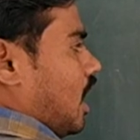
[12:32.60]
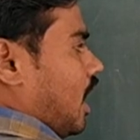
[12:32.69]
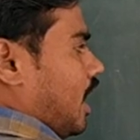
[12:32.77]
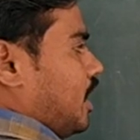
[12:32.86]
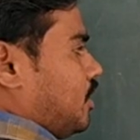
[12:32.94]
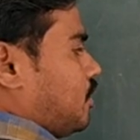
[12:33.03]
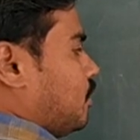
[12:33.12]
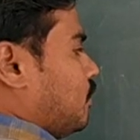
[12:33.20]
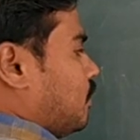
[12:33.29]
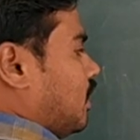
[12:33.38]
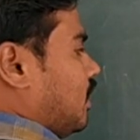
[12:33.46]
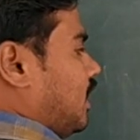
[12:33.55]

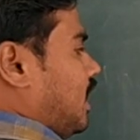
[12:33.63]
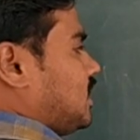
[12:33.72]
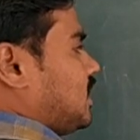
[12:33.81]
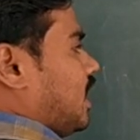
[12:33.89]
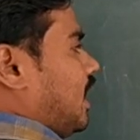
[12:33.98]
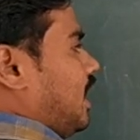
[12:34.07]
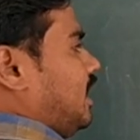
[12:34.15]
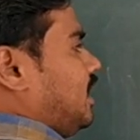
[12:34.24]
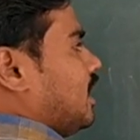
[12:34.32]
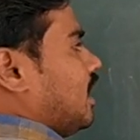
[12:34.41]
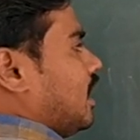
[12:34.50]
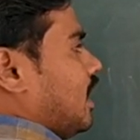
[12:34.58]
I2, next
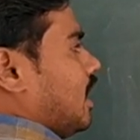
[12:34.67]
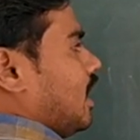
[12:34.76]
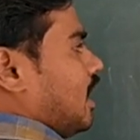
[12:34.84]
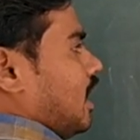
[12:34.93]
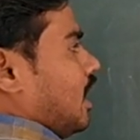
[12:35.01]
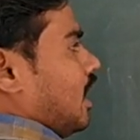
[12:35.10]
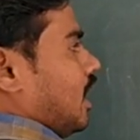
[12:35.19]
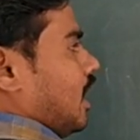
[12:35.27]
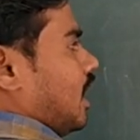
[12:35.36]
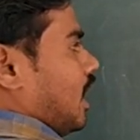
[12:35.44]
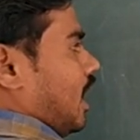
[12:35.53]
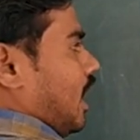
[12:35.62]
current
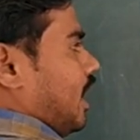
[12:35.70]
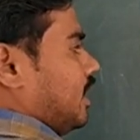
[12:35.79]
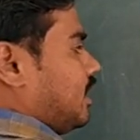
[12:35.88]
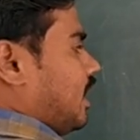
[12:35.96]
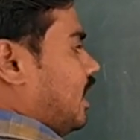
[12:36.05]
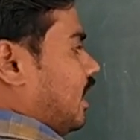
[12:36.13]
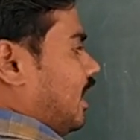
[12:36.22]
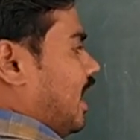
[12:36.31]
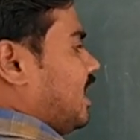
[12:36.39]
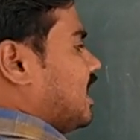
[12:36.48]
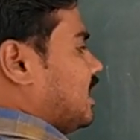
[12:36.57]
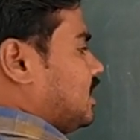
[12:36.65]
I3,
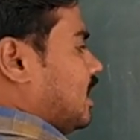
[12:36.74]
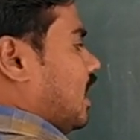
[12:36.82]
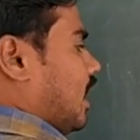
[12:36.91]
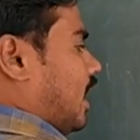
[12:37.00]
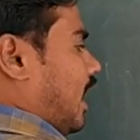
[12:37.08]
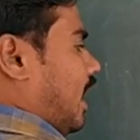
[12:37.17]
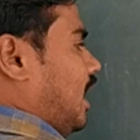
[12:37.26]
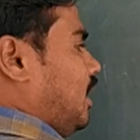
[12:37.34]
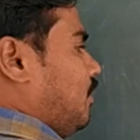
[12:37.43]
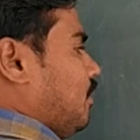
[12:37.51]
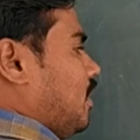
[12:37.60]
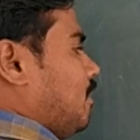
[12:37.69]
like that.
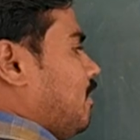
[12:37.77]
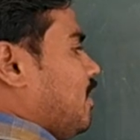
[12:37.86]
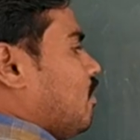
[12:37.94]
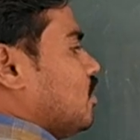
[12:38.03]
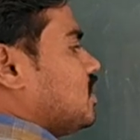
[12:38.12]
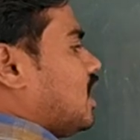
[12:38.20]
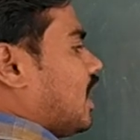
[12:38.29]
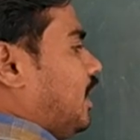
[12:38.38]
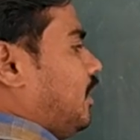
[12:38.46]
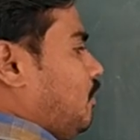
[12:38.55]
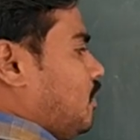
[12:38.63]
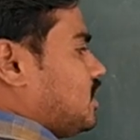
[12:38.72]
Current will be goes on
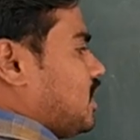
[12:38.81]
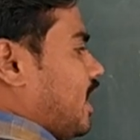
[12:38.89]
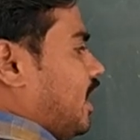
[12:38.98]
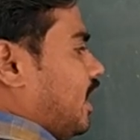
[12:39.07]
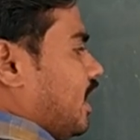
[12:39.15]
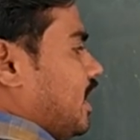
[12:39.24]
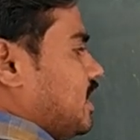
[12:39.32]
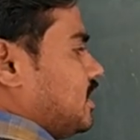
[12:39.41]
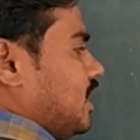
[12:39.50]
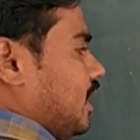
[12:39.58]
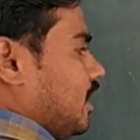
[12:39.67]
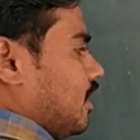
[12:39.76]
continuously
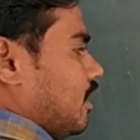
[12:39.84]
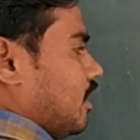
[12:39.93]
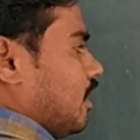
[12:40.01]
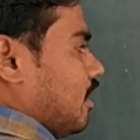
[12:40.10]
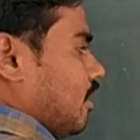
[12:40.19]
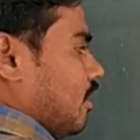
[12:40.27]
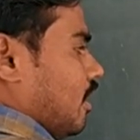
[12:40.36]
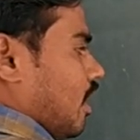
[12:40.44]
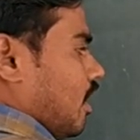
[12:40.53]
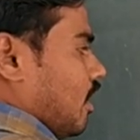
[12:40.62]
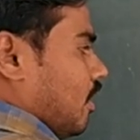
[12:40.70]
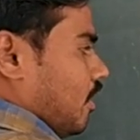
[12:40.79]
increasing.
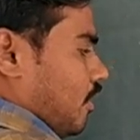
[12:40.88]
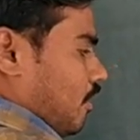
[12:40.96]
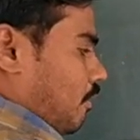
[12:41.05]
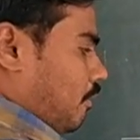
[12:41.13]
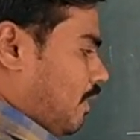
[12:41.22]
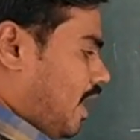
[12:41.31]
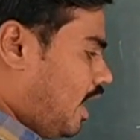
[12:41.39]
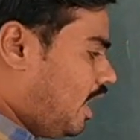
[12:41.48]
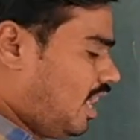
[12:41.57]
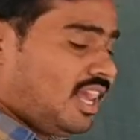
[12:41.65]
Well,